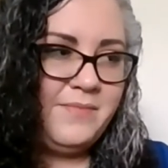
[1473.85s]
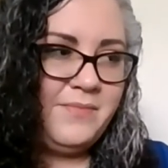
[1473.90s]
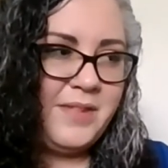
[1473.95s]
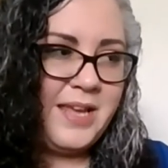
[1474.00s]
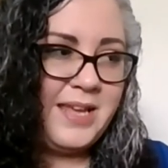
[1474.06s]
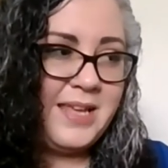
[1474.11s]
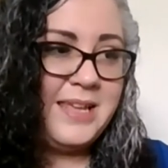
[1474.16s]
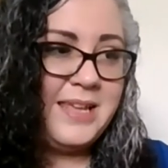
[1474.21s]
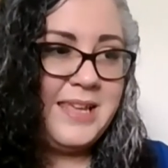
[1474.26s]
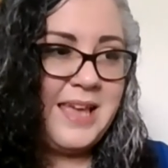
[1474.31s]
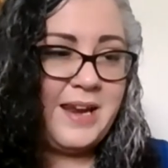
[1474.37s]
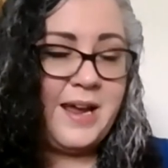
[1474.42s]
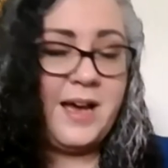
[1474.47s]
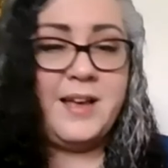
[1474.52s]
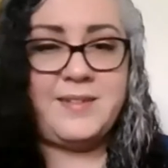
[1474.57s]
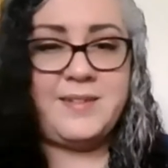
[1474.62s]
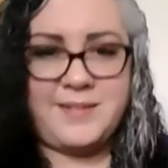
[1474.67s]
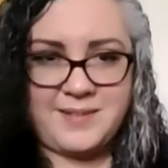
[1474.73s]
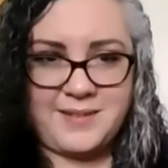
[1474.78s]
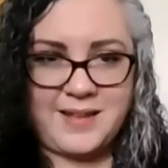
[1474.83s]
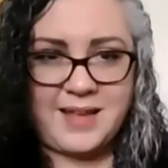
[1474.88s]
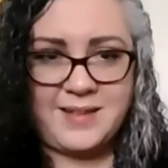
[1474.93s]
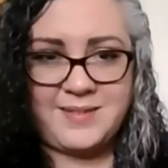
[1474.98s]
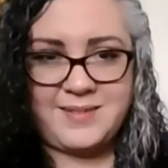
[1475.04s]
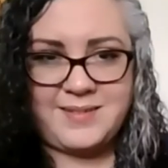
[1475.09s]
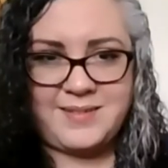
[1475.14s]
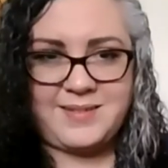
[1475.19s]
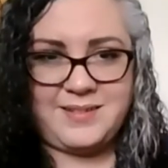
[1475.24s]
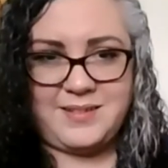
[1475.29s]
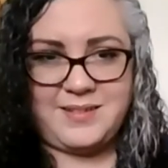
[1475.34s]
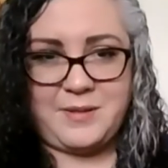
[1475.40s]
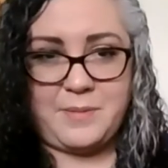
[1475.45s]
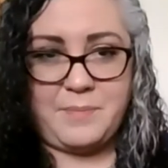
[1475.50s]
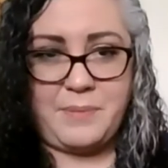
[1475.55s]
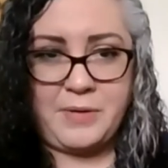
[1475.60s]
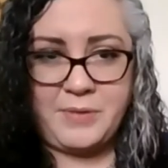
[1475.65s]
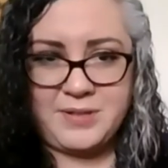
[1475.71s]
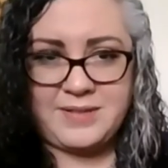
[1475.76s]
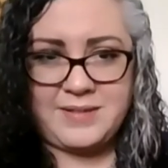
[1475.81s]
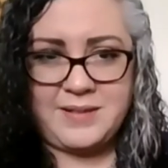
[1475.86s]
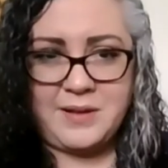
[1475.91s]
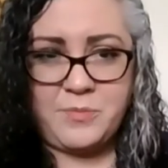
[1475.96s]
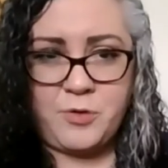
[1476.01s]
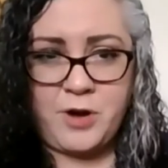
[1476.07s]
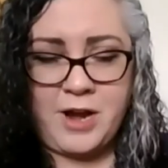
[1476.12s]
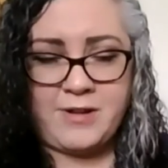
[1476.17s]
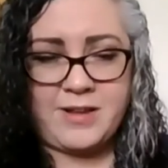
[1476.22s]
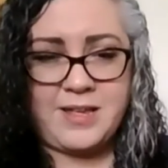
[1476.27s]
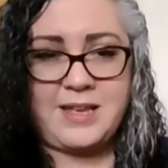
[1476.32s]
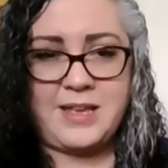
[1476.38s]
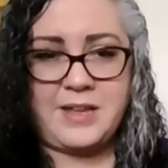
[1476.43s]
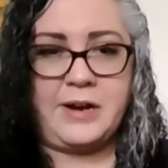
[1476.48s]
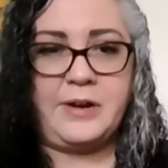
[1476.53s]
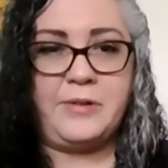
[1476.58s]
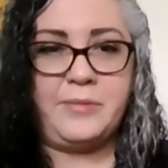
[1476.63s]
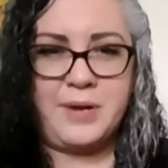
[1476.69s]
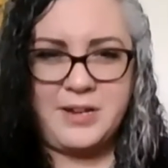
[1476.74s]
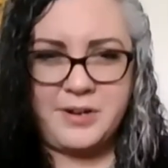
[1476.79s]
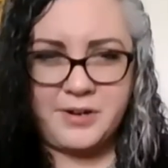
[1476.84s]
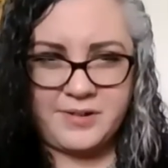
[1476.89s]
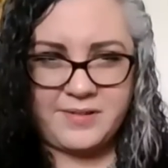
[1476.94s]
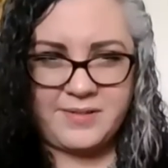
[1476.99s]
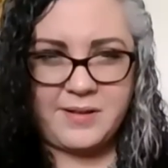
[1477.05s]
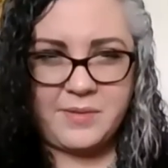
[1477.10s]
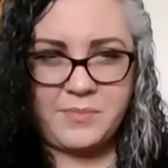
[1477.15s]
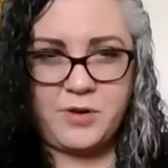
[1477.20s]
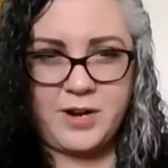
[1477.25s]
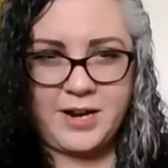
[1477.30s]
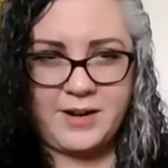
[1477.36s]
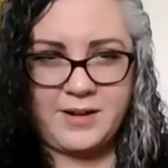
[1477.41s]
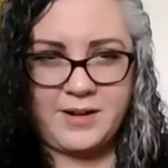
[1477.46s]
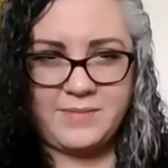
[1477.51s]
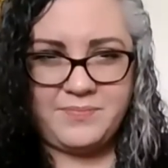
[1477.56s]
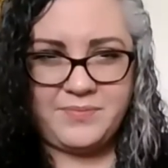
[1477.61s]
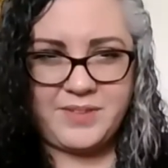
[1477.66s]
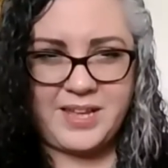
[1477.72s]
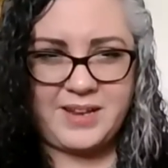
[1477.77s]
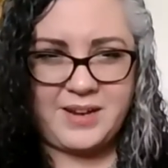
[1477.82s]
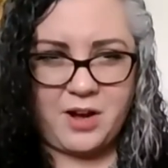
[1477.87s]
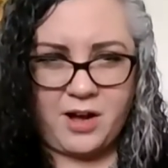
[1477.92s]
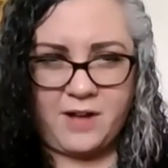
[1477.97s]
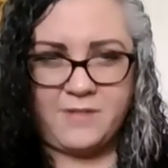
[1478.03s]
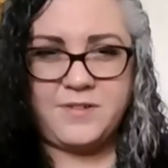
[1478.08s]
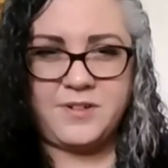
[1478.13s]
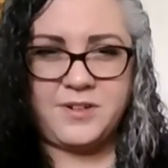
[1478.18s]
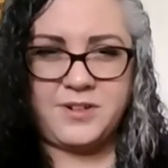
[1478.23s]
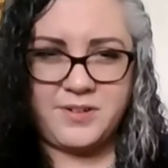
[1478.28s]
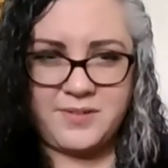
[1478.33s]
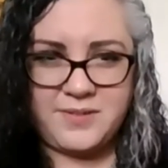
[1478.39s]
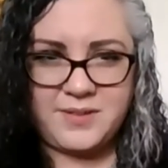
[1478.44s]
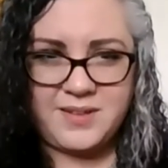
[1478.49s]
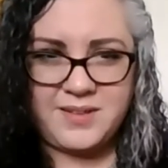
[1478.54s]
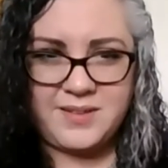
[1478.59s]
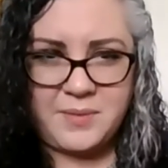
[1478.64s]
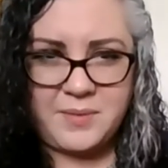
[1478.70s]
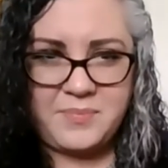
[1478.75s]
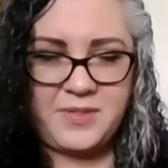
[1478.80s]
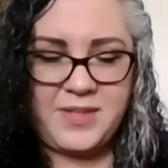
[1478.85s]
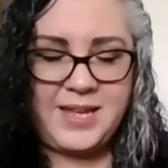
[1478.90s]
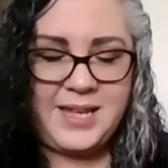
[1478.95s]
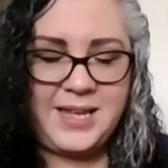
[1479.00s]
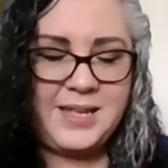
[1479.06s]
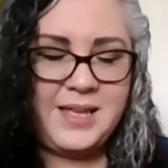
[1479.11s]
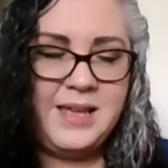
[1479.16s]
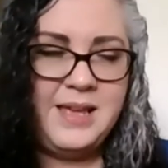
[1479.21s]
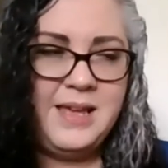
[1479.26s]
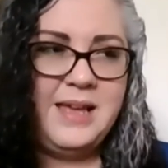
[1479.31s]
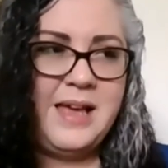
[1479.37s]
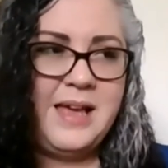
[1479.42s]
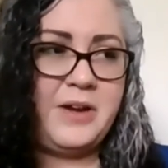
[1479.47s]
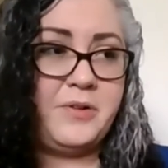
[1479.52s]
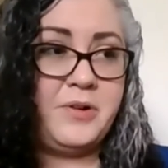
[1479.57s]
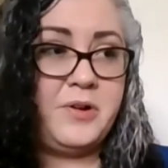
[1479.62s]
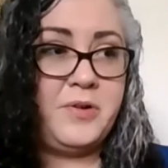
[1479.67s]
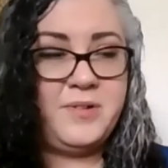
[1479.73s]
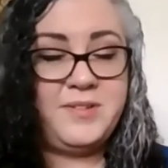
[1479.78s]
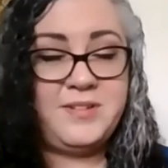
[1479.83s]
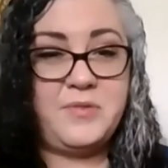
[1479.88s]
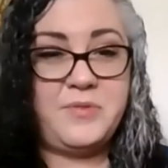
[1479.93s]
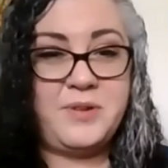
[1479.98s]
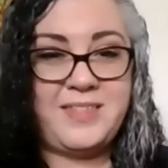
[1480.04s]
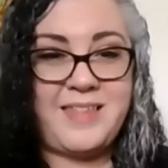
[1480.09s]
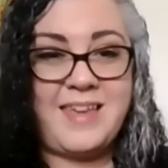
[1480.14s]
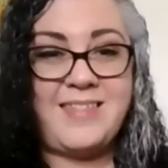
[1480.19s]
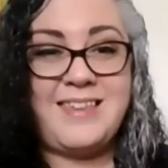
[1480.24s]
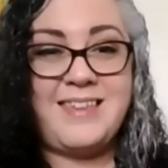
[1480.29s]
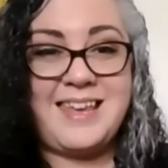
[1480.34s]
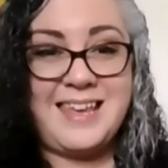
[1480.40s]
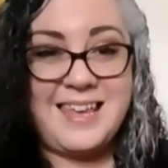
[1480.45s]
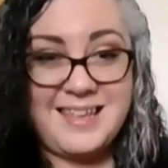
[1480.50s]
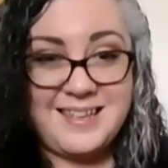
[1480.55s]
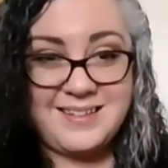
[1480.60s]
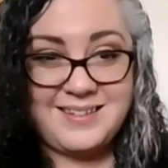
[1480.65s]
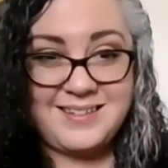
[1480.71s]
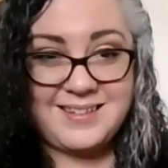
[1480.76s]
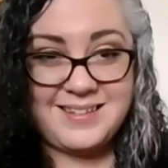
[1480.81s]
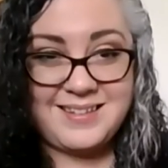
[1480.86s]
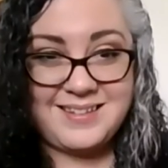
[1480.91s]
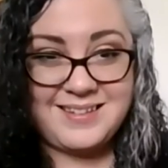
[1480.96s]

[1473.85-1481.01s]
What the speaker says: It can get us as the poet somewhere, it can get our readers somewhere. It offers something. I don't always know what that thing is,